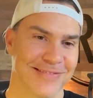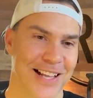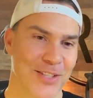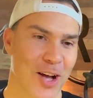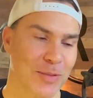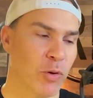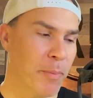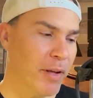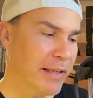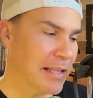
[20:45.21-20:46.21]
That's awesome. Well, you're
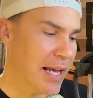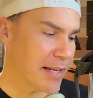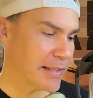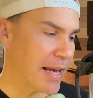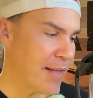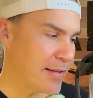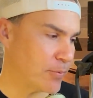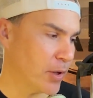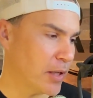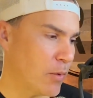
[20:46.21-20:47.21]
building a legacy, and that's
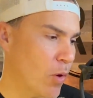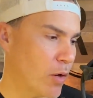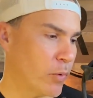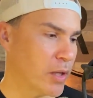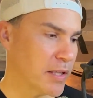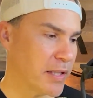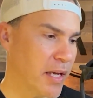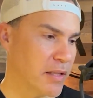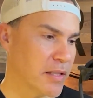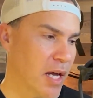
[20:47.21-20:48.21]
really what real
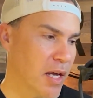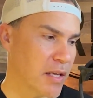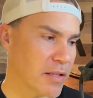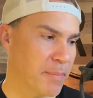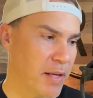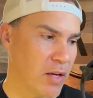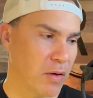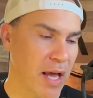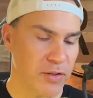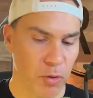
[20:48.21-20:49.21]
estate does. I mean,
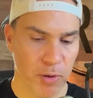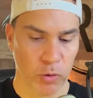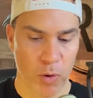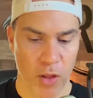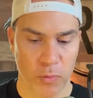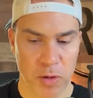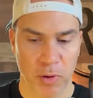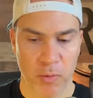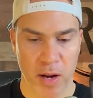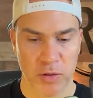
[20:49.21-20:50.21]
yes, you build wealth when you
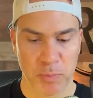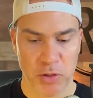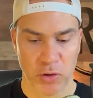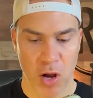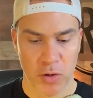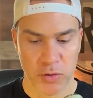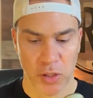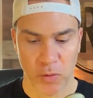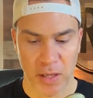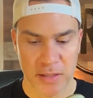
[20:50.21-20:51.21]
build rentals, but you're
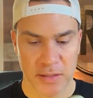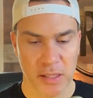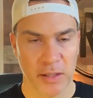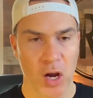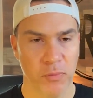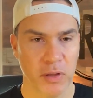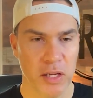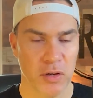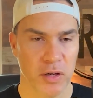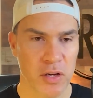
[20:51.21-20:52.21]
also instilling, hopefully,
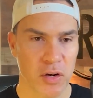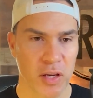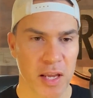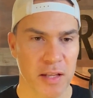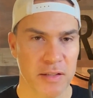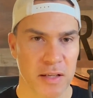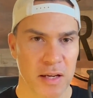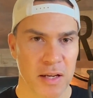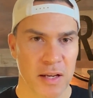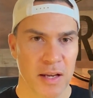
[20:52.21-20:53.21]
in your kids,
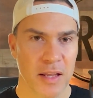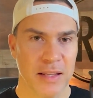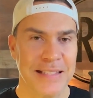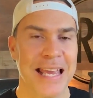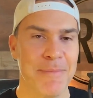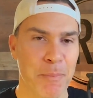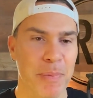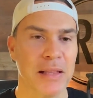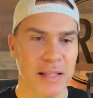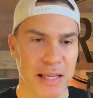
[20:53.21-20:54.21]
the same
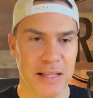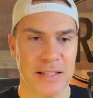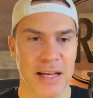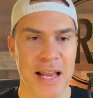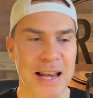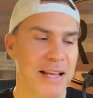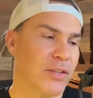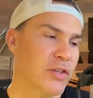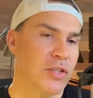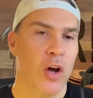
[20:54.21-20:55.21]
ability to not
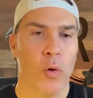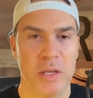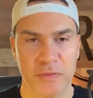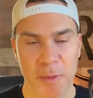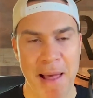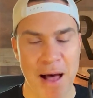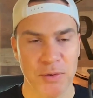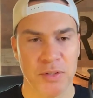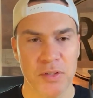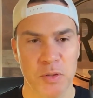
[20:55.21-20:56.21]
necessarily just always flip
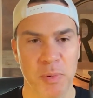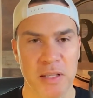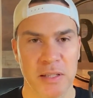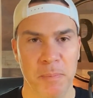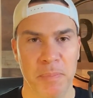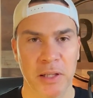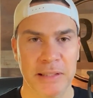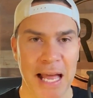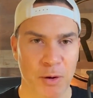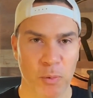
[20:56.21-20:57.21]
houses, but to build
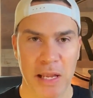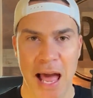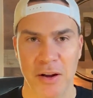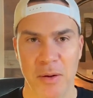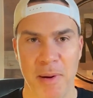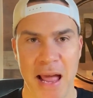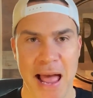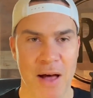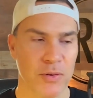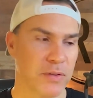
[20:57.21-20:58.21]
equity. How do you buy a
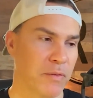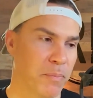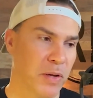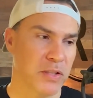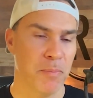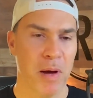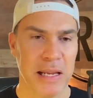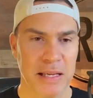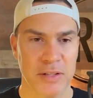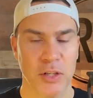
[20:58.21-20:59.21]
house and put some
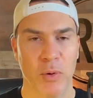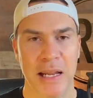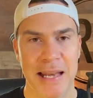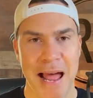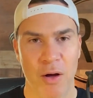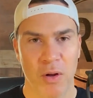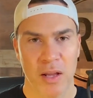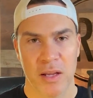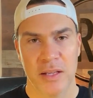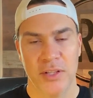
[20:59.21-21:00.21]
money into it and now
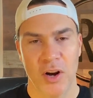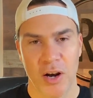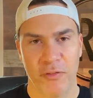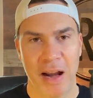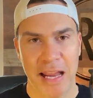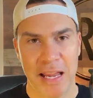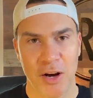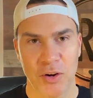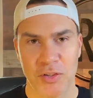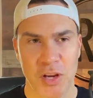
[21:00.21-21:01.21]
sit on it for 8
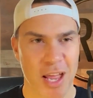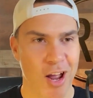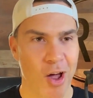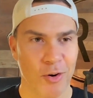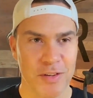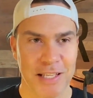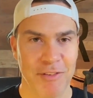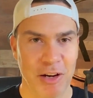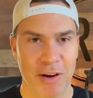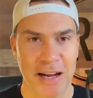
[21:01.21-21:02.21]
years and you got
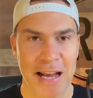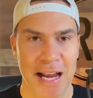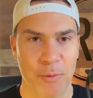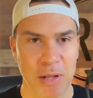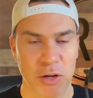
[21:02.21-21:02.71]
170 grand in equity?